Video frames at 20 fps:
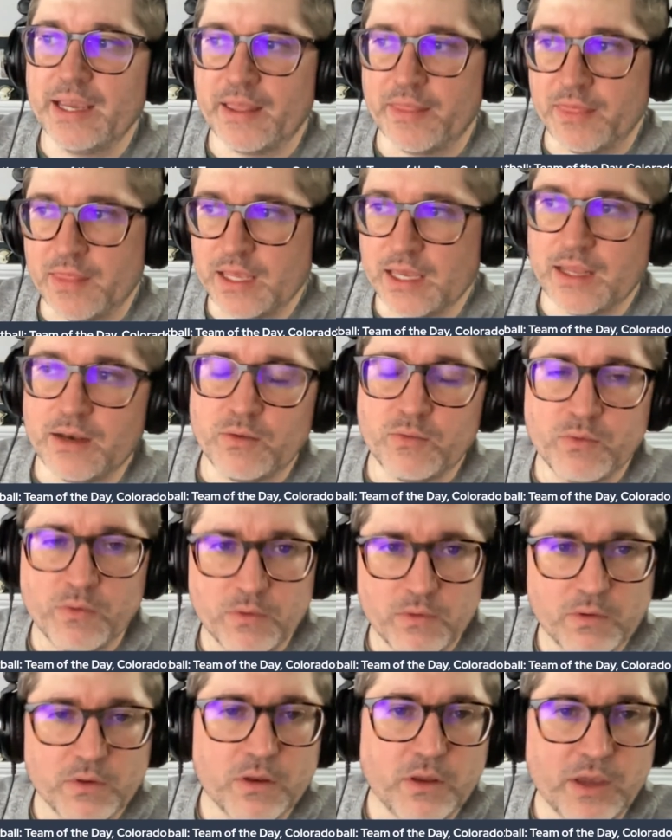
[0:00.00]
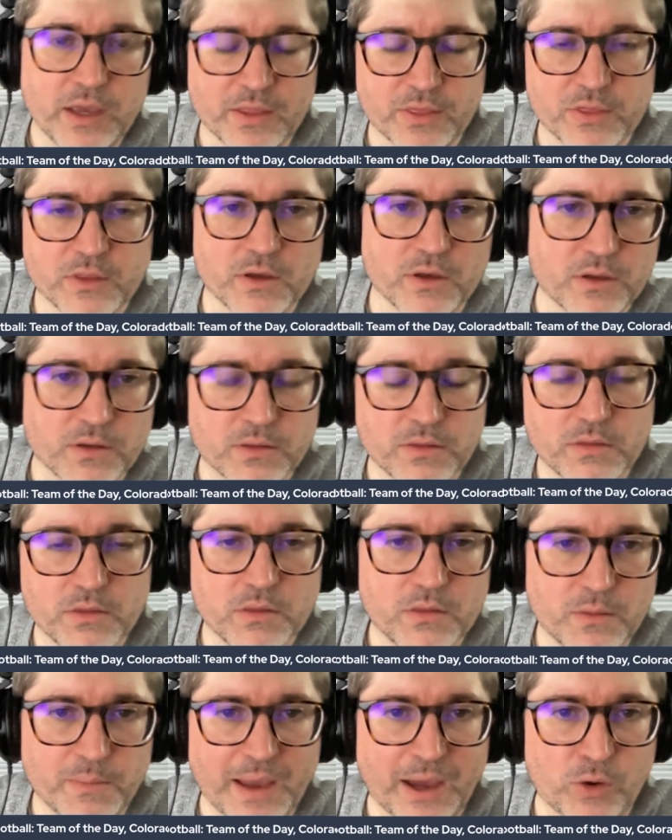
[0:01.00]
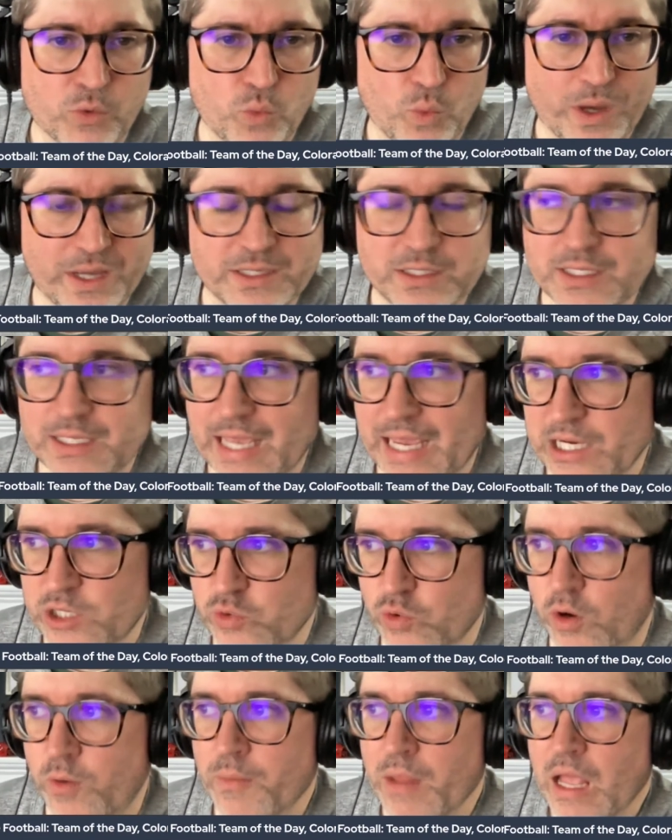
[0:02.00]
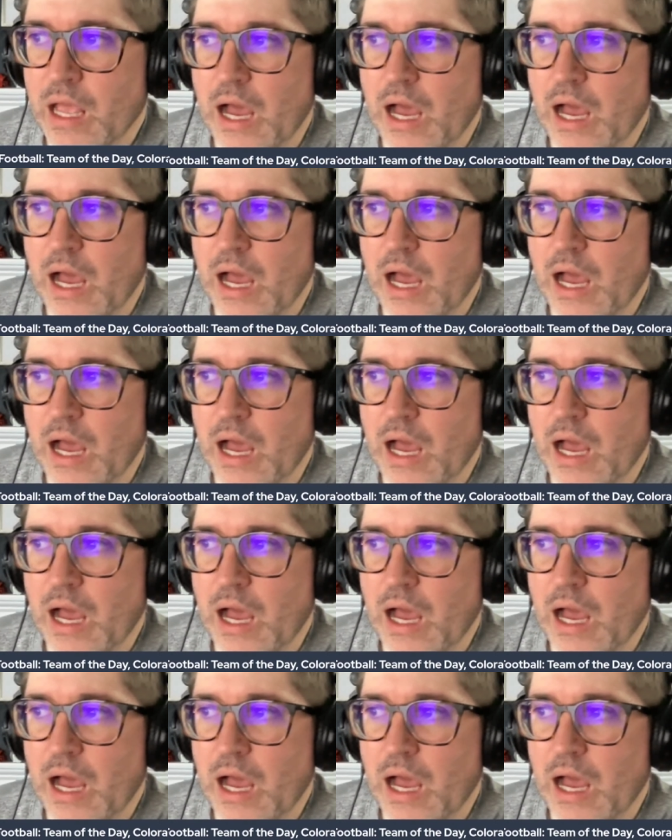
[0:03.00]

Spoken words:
and then you hit the Mountain West schedule.